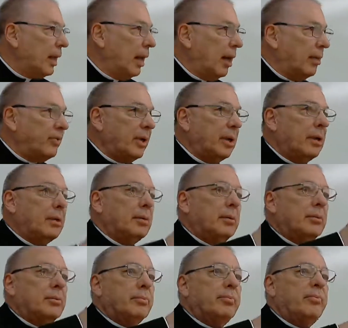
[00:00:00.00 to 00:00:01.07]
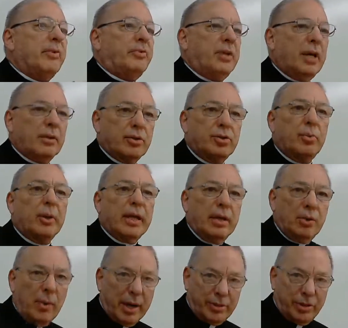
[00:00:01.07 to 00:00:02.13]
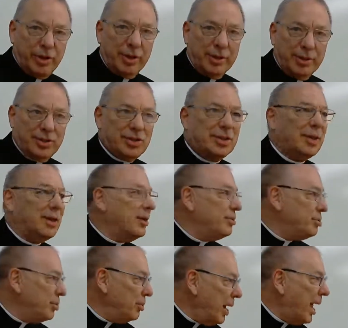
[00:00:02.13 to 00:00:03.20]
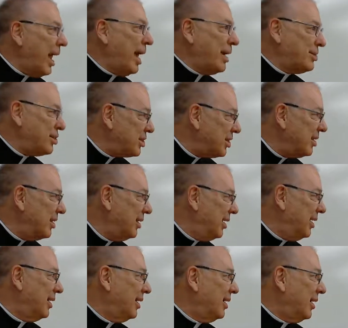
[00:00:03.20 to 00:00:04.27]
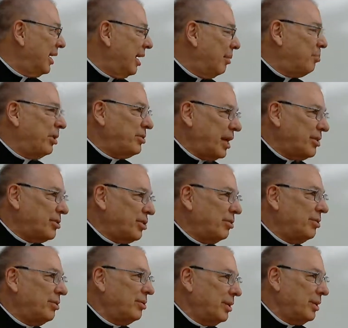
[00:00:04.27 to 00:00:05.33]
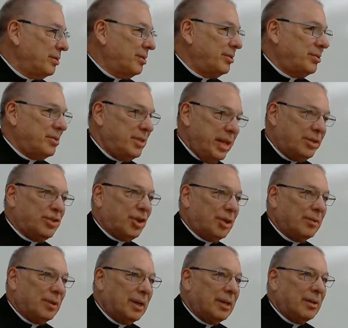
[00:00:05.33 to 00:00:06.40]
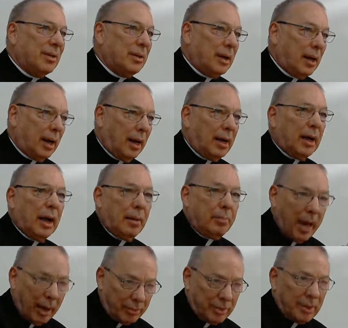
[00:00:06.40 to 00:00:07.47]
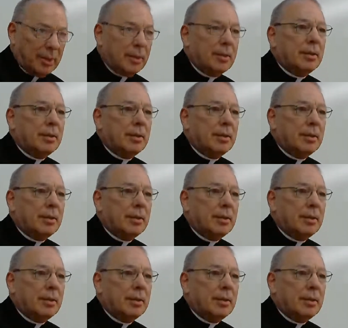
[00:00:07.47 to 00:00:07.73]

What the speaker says: of 15 or 20 questions to ask a potential teacher about